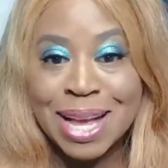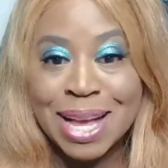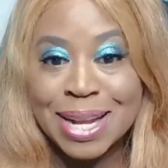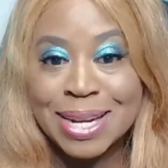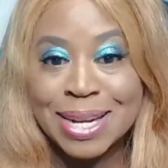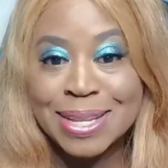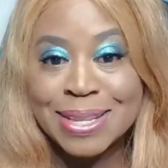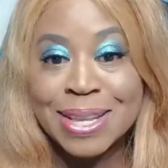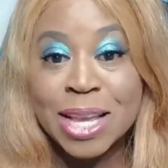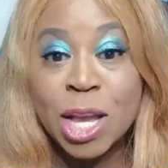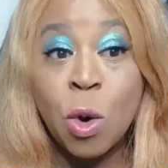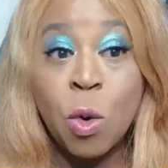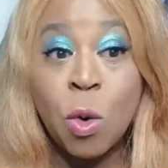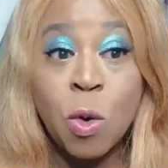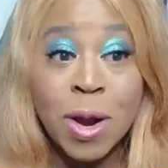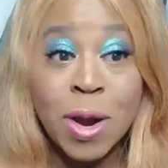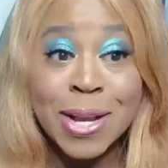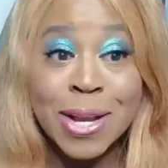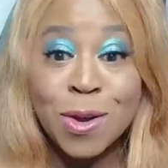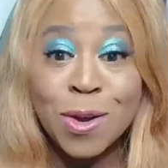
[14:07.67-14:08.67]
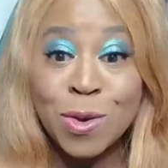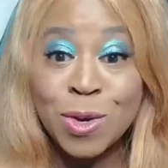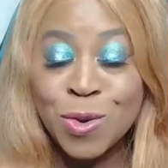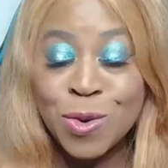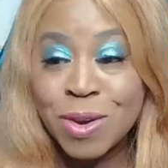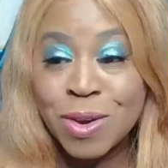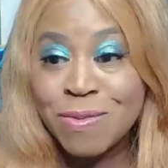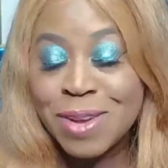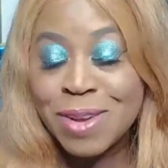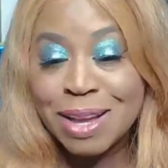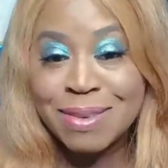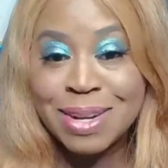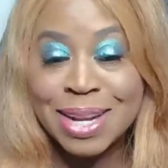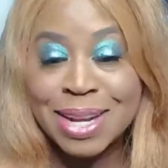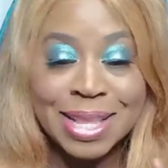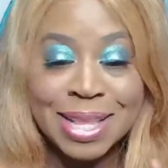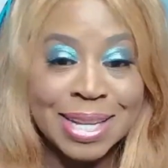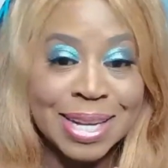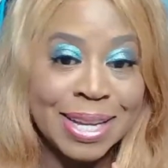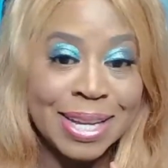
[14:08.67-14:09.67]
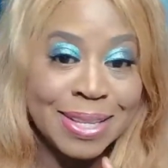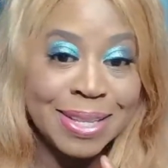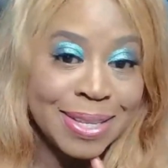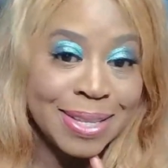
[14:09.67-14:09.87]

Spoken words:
honestly, or go during $5 night.